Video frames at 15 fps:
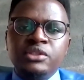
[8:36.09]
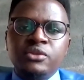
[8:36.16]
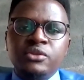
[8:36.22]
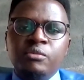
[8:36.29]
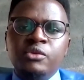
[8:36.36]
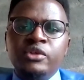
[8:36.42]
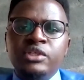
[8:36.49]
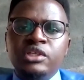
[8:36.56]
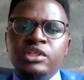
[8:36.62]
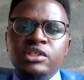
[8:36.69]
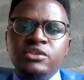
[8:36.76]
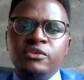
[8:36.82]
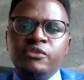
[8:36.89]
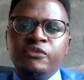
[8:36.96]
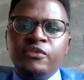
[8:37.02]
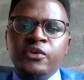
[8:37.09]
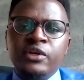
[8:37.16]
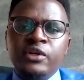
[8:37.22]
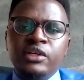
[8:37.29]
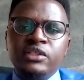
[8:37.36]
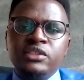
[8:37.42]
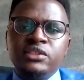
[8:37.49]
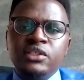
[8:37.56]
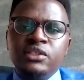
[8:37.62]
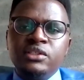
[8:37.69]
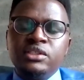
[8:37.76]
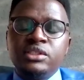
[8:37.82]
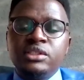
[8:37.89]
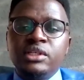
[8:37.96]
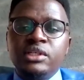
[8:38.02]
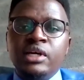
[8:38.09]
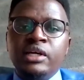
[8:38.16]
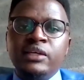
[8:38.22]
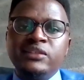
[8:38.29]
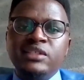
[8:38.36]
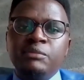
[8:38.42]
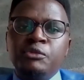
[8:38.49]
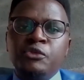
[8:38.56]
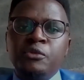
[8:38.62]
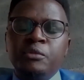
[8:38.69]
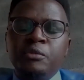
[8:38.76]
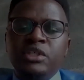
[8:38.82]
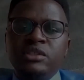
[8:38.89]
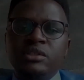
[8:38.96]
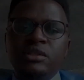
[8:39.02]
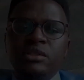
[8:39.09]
commodities, of foreign exchange, are exempt from this.